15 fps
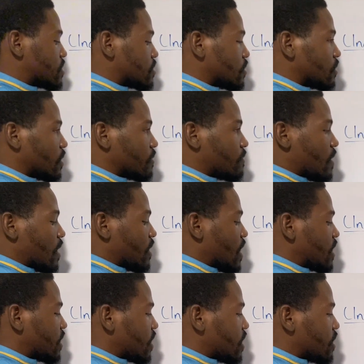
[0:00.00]
So the fact
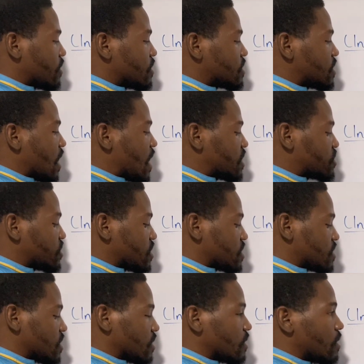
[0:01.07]
that here is the
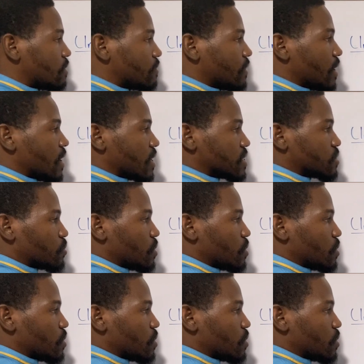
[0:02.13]
adjacent of x,